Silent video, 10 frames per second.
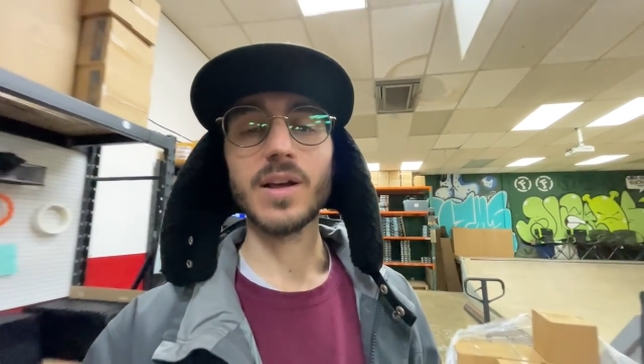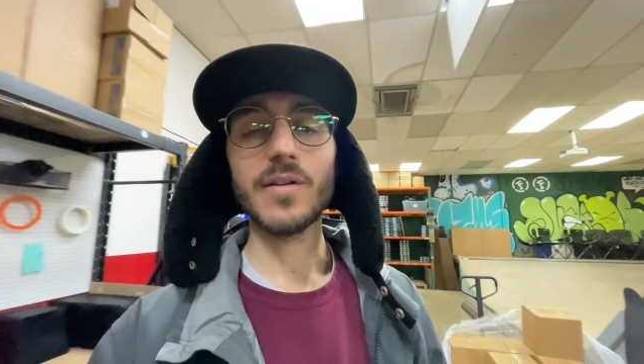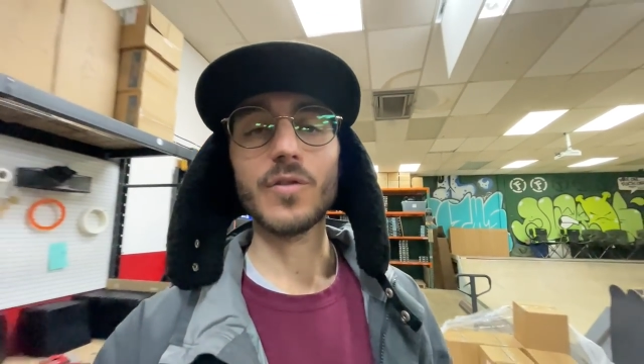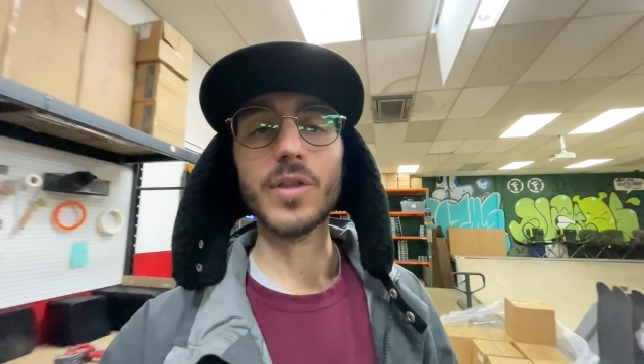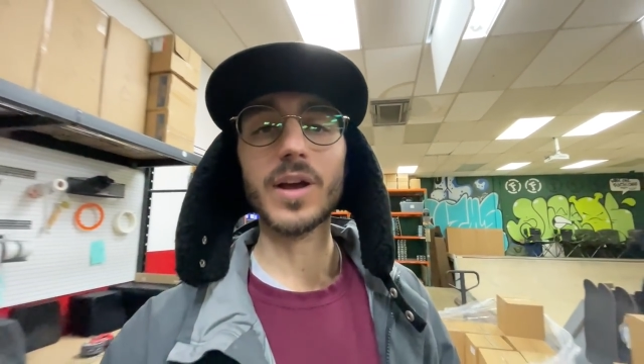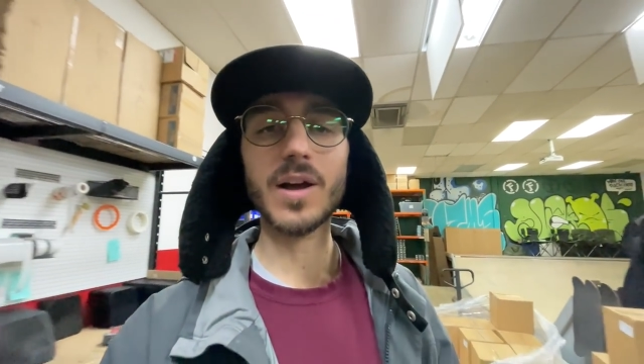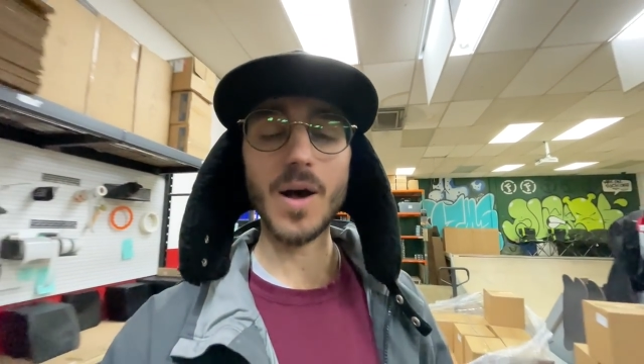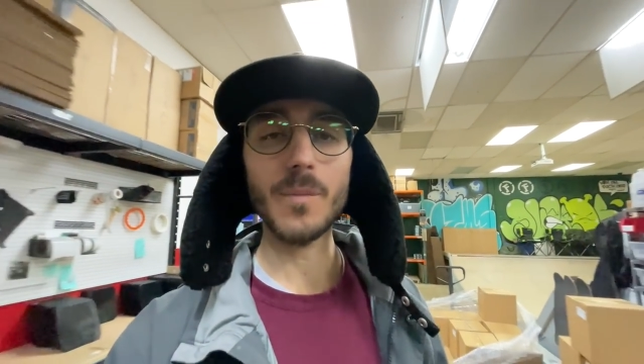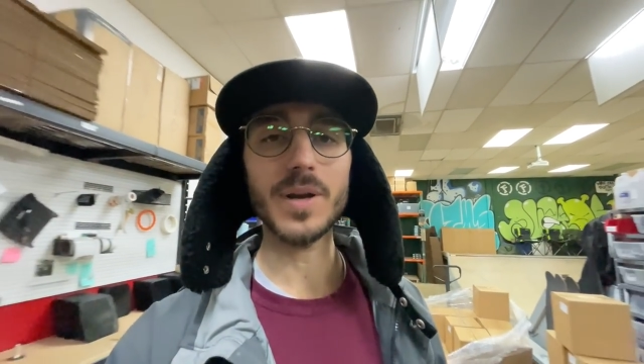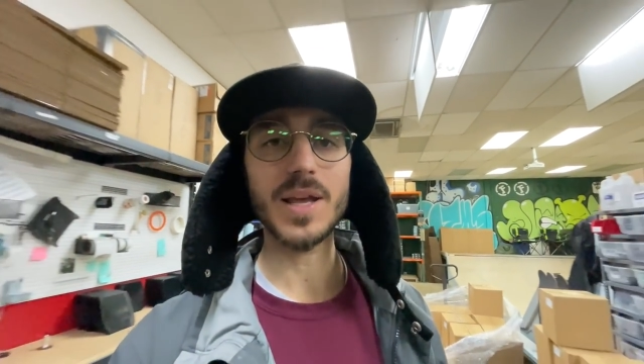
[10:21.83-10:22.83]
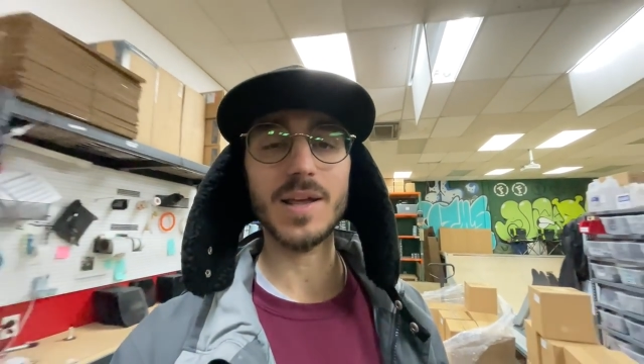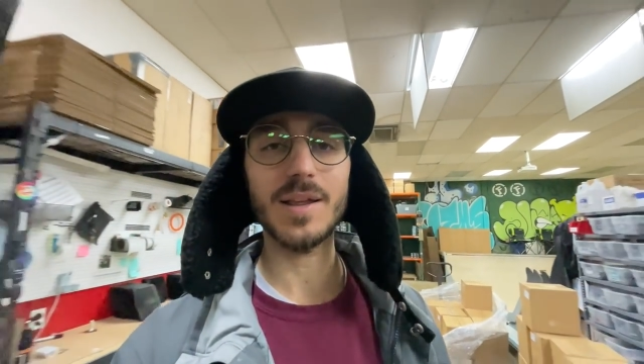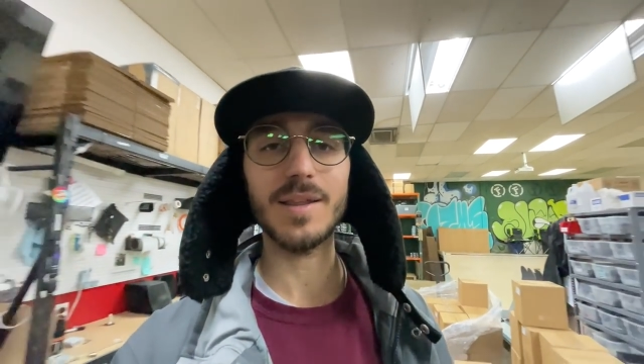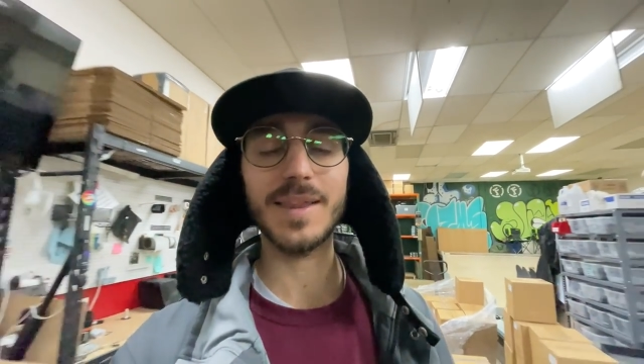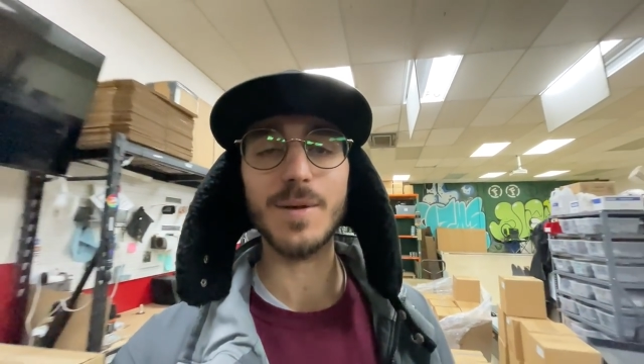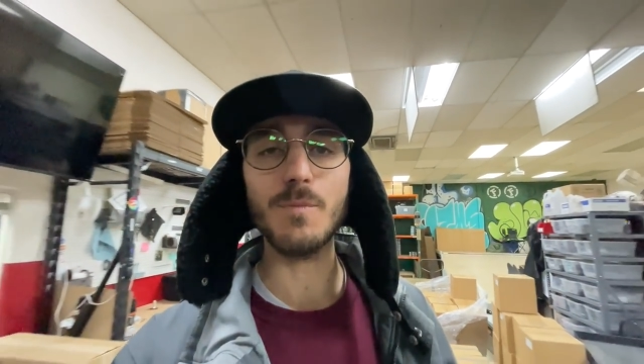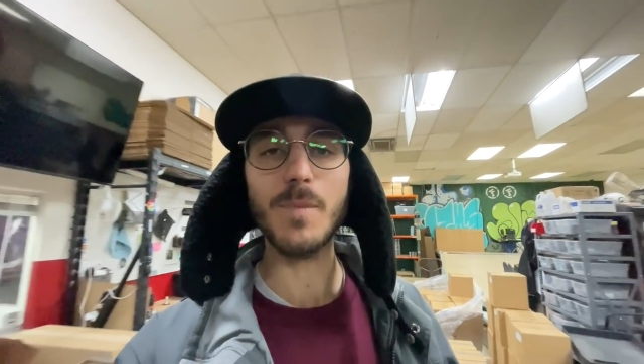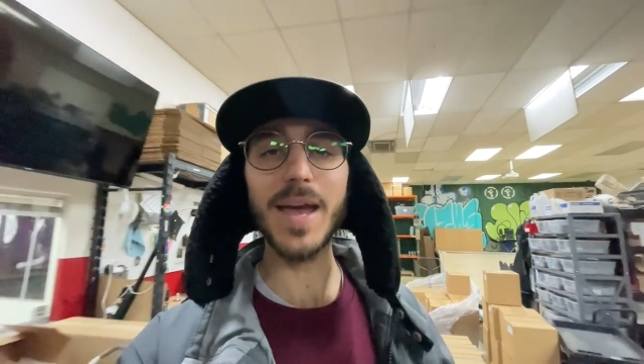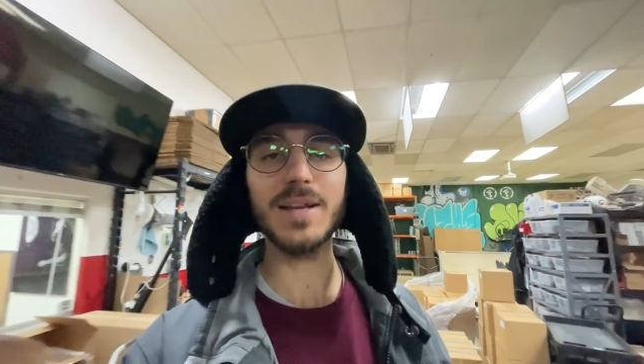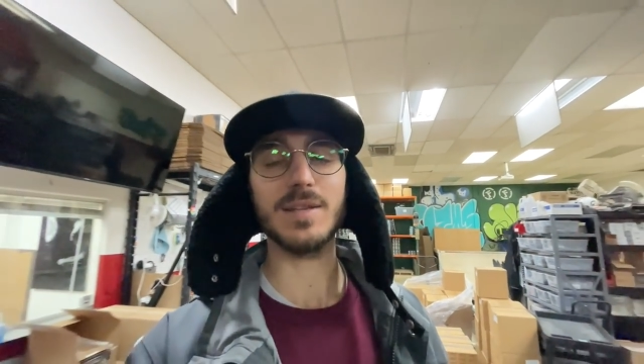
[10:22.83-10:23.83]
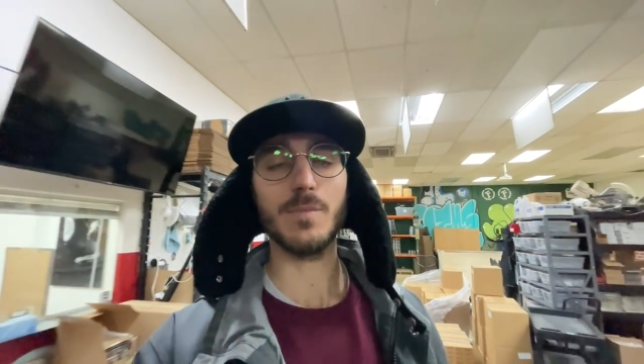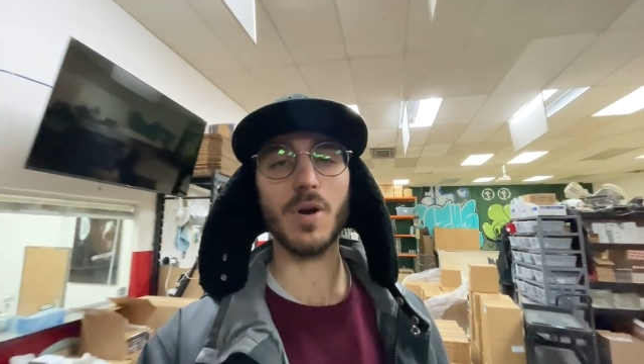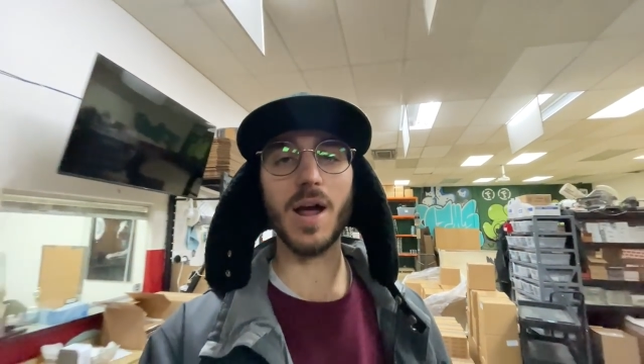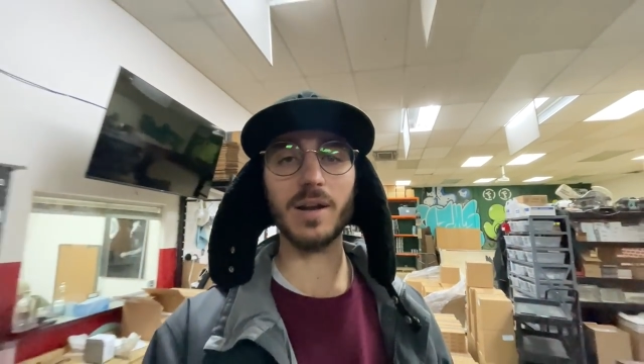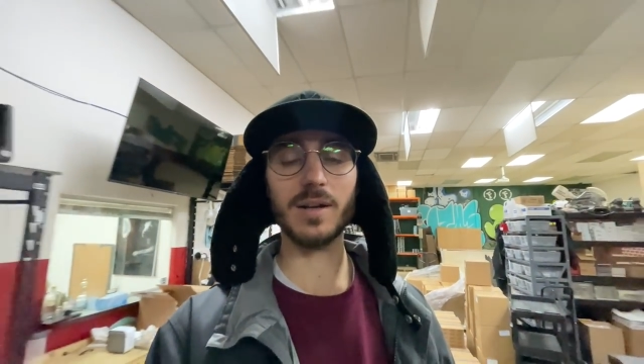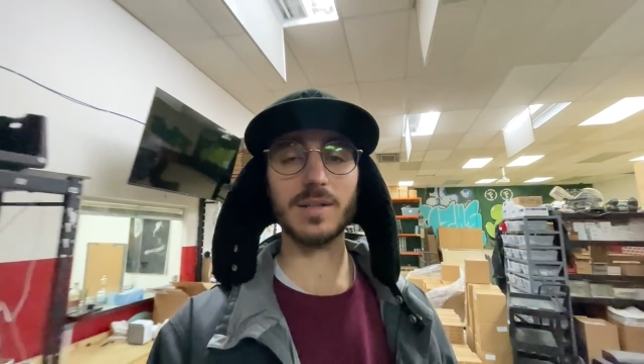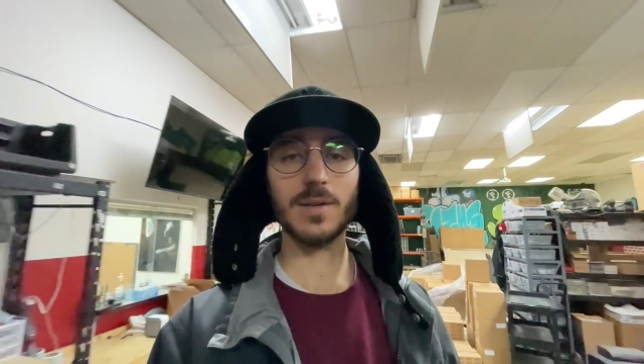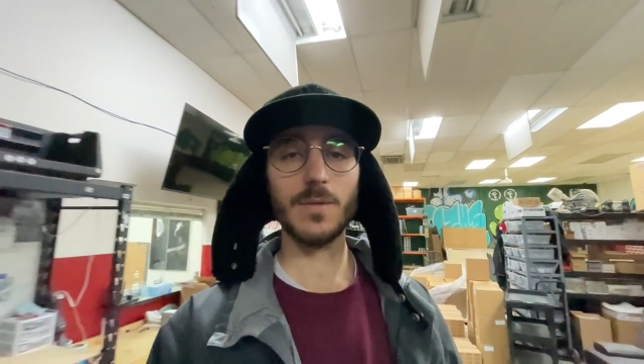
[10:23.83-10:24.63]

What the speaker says: for the company that makes the product.